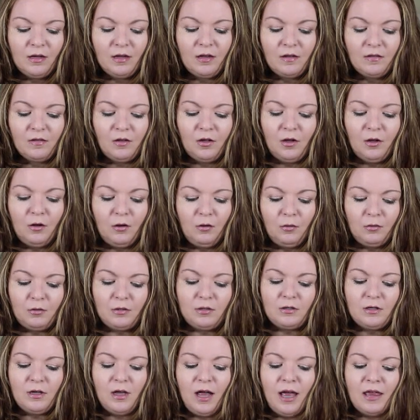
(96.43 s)
So
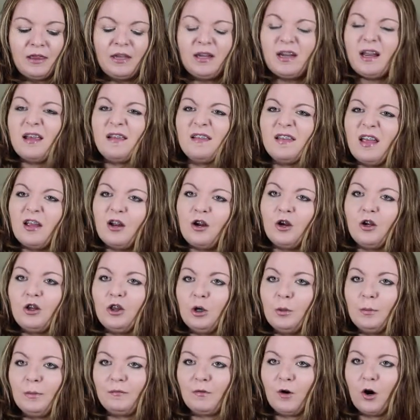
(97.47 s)
I think I sent her a
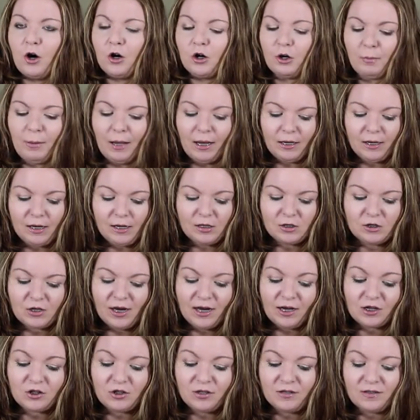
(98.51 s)
little bit of a harder package. I
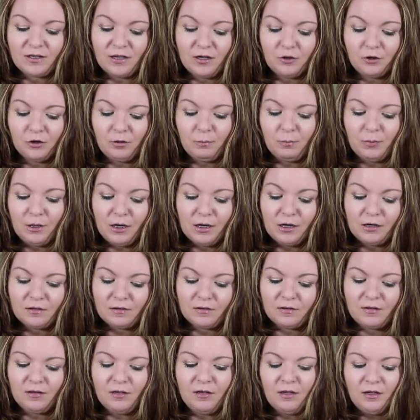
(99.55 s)
actually sent her a
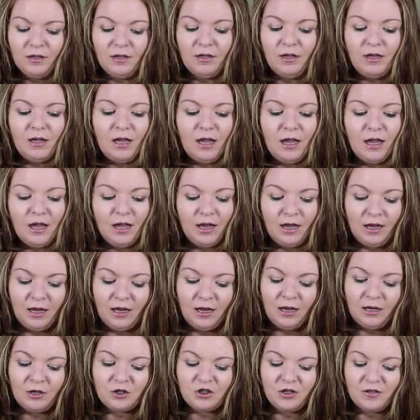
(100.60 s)
box,
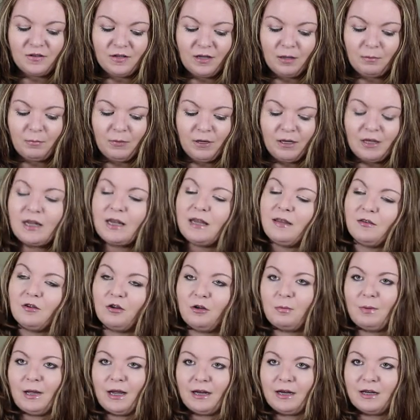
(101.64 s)
and she sent me an
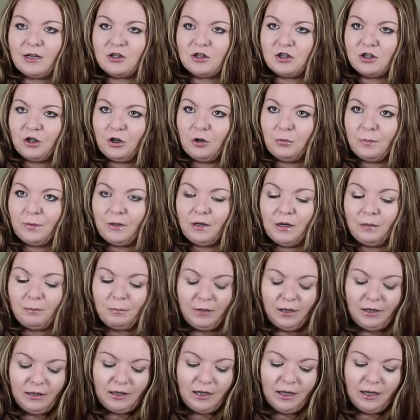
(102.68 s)
easier package to open
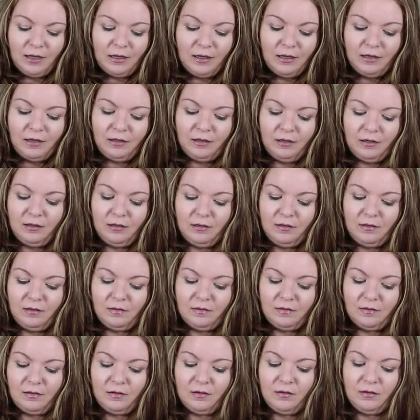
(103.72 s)
up, and that
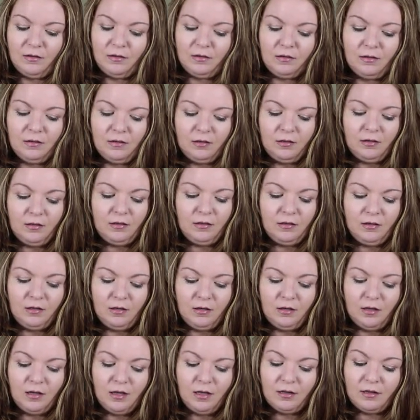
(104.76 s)
is
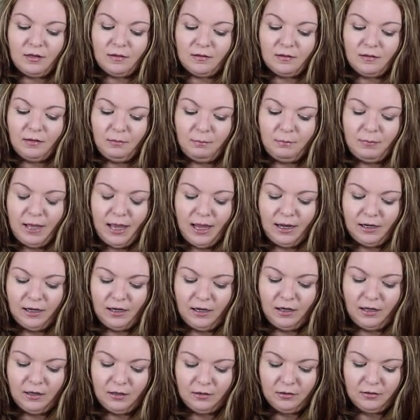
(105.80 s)
this little bag
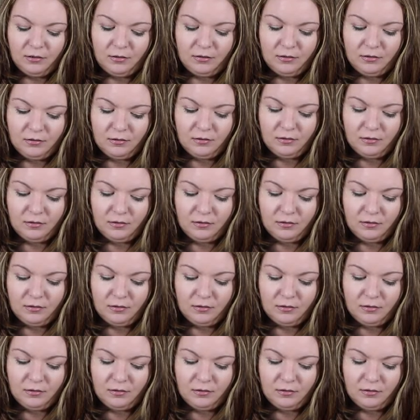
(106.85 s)
here.